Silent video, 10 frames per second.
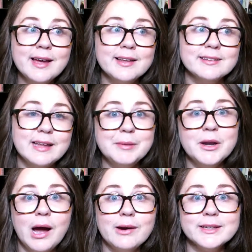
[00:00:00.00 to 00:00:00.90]
Let me
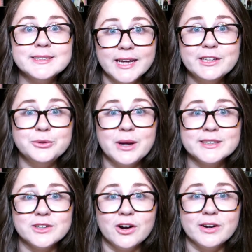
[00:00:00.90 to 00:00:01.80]
know how excited you
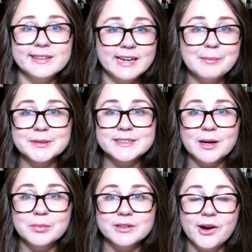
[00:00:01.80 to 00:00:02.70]
guys are in the comments
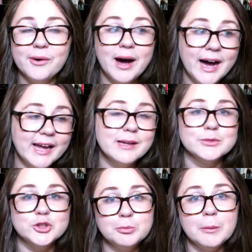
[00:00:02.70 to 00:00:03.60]
down below. I
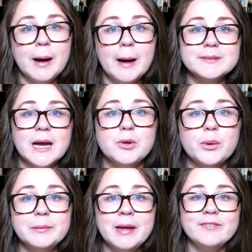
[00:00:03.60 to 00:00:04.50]
am super pumped. I'm
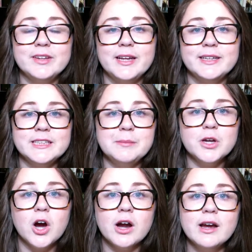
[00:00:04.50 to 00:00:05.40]
going to be having a
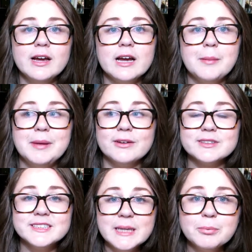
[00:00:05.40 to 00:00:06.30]
TBR coming
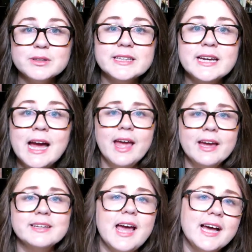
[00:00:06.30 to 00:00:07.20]
out separately.
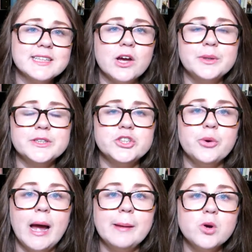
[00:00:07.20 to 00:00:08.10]
And as I always
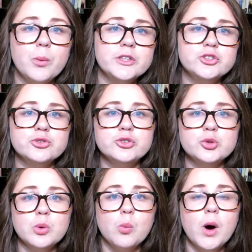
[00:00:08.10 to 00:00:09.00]
do, I am going to
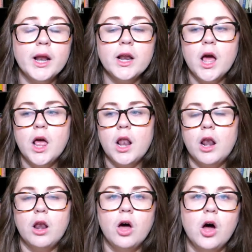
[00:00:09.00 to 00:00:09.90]
do one
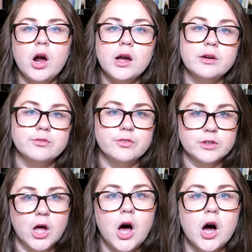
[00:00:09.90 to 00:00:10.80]
long
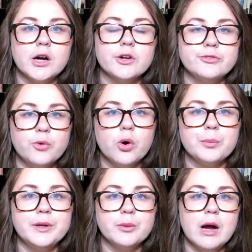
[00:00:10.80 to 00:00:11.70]
vlog
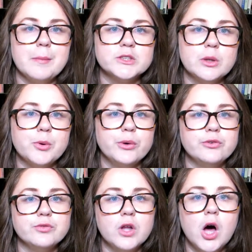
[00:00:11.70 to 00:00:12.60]
for Readorama. So I'm
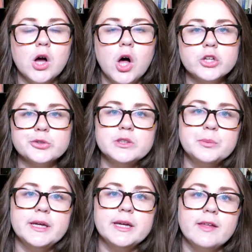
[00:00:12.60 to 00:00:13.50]
going to vlog all during the
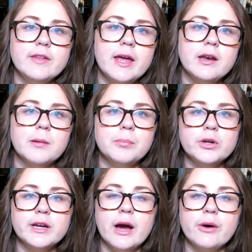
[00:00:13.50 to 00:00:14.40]
week and then
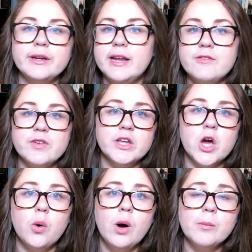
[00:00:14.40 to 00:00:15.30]
put it out in a
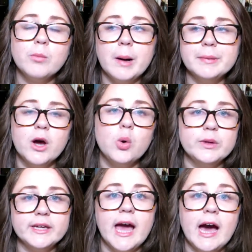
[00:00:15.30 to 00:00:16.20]
video probably a
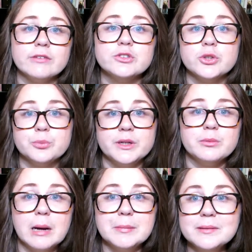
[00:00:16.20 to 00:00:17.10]
week after
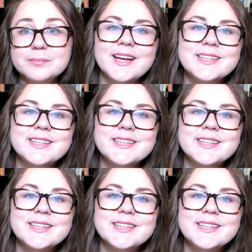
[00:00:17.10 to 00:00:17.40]
Readorama.